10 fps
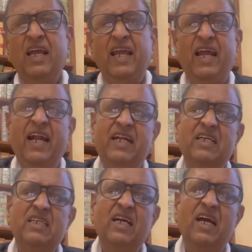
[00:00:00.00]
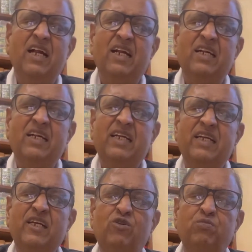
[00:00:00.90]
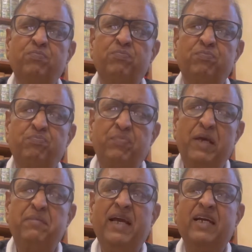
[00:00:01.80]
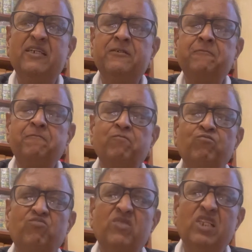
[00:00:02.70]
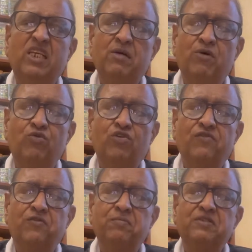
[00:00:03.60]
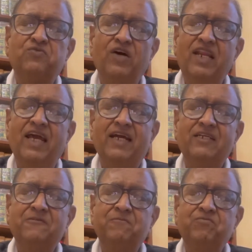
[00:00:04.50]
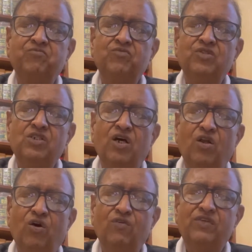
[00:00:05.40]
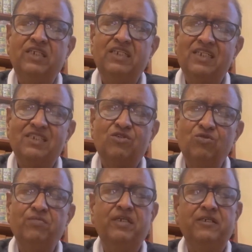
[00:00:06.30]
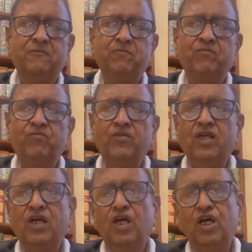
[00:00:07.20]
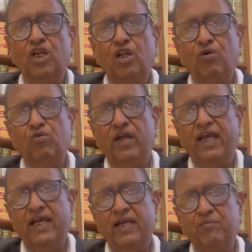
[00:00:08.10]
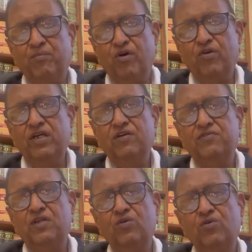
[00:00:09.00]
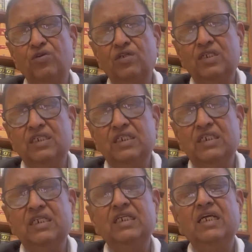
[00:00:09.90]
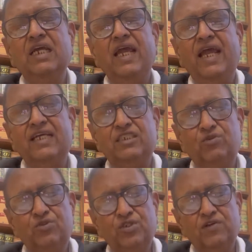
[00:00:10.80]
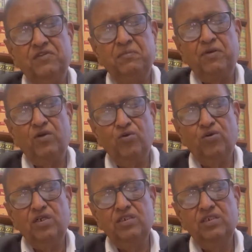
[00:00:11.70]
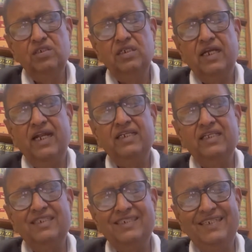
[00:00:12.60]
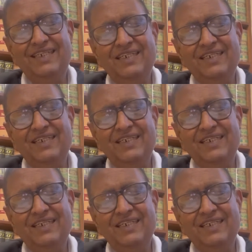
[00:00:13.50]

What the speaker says: and undertaking to pay back the amount of ₹1 lakh along with interest to me. Now borrowing of the loan, execution of the per note and the receipt